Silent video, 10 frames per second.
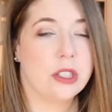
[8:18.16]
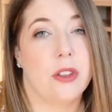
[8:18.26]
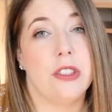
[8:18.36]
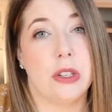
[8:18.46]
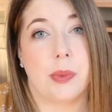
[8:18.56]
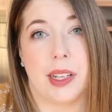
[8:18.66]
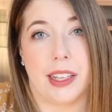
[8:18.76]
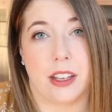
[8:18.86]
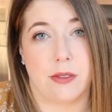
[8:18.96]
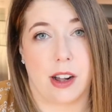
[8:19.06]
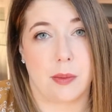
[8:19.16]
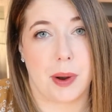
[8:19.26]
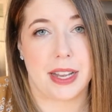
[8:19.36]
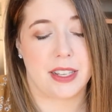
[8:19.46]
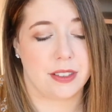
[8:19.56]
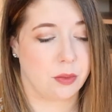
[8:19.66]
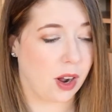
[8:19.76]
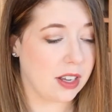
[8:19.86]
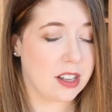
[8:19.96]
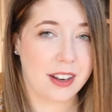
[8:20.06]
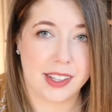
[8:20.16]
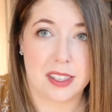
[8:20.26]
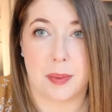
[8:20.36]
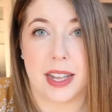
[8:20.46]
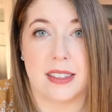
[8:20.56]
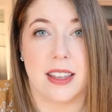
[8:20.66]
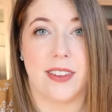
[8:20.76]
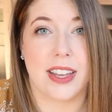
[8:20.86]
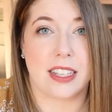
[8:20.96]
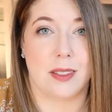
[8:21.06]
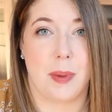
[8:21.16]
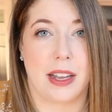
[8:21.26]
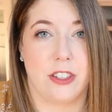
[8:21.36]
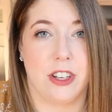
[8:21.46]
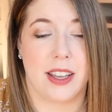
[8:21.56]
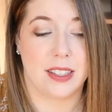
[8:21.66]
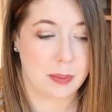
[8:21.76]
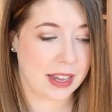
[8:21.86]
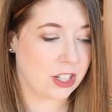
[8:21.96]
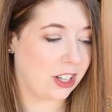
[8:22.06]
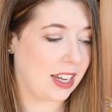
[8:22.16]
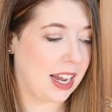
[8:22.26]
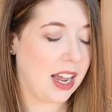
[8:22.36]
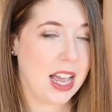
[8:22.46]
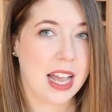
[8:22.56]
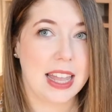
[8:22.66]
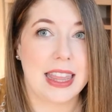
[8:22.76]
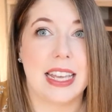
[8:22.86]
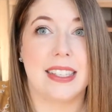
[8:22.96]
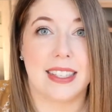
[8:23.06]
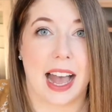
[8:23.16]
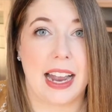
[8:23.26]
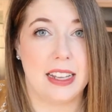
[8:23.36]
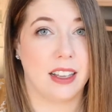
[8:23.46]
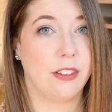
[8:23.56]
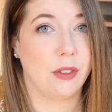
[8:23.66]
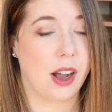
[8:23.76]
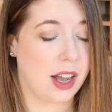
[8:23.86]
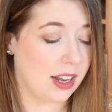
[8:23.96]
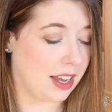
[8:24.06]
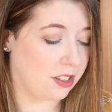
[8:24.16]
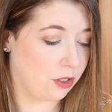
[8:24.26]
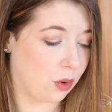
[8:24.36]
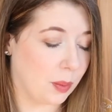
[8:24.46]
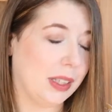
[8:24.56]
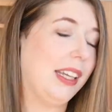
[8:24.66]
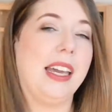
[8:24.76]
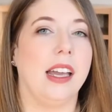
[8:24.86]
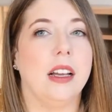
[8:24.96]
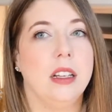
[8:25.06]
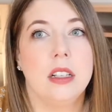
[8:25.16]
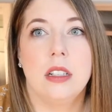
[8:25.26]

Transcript: So those are really good rug prices. Rugs are expensive, especially this size of rug is normally,